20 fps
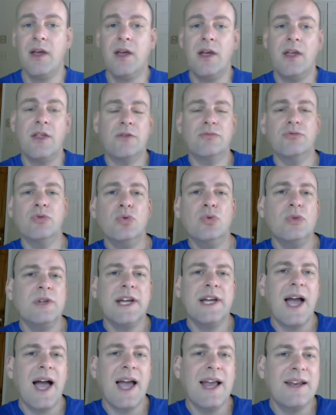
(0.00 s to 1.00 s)
The
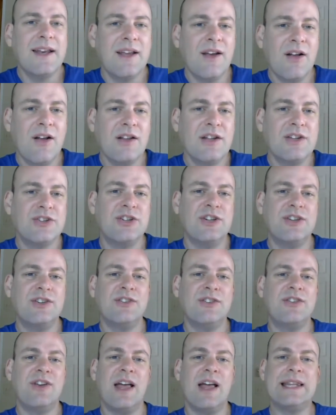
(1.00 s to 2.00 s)
ruling ideology
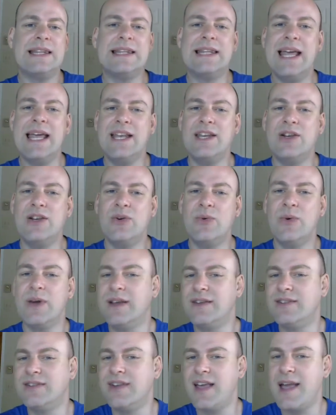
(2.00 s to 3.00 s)
does not let you
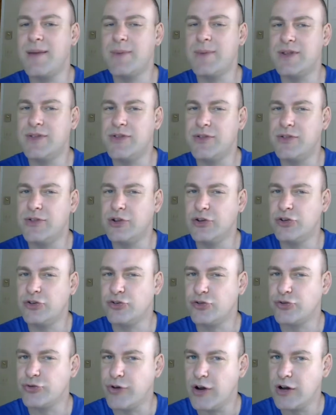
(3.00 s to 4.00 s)
examine the
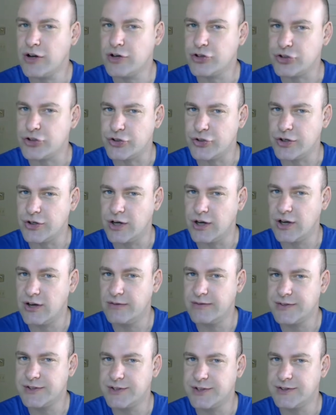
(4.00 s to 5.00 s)
structure
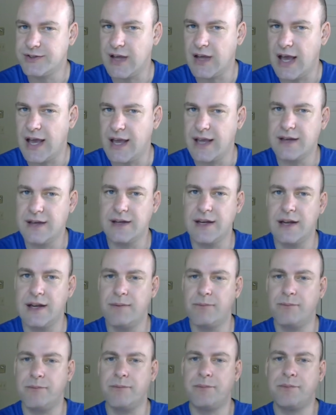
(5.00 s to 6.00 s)
of society.
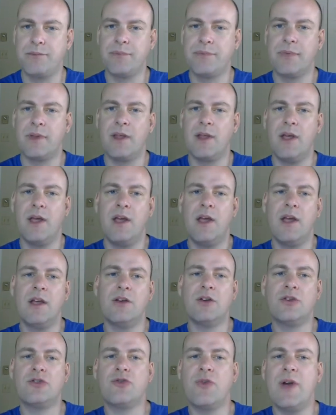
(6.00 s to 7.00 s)

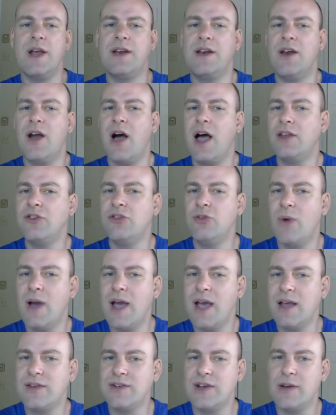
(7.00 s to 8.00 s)
You're trained not to
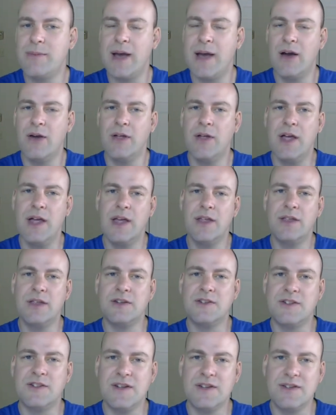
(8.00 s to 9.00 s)
ask about the
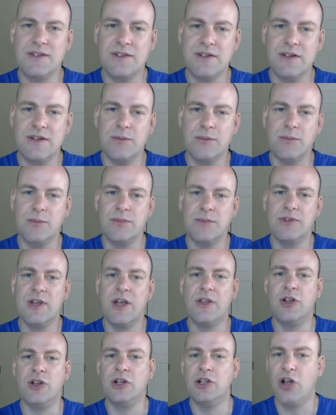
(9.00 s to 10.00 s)
systems,
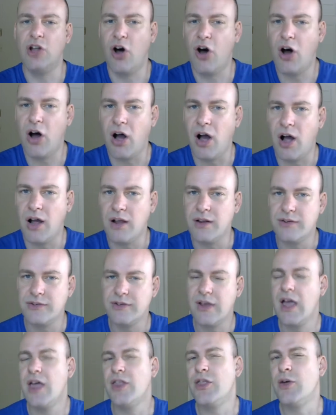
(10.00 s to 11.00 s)
the laws,
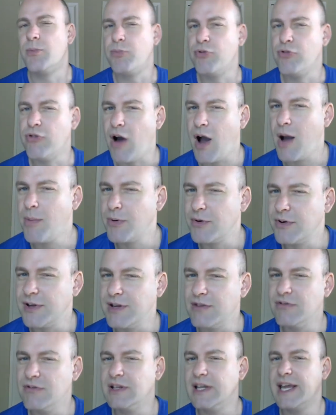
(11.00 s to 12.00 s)
the
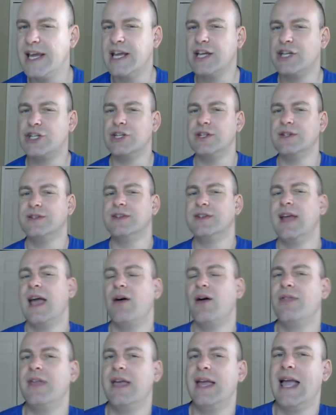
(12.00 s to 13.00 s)
property relations, and
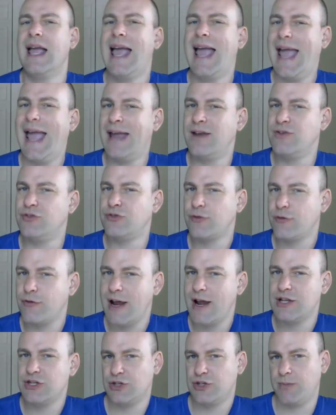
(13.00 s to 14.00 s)
how they
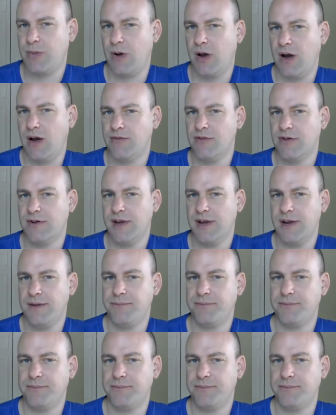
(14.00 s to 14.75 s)
entrench poverty.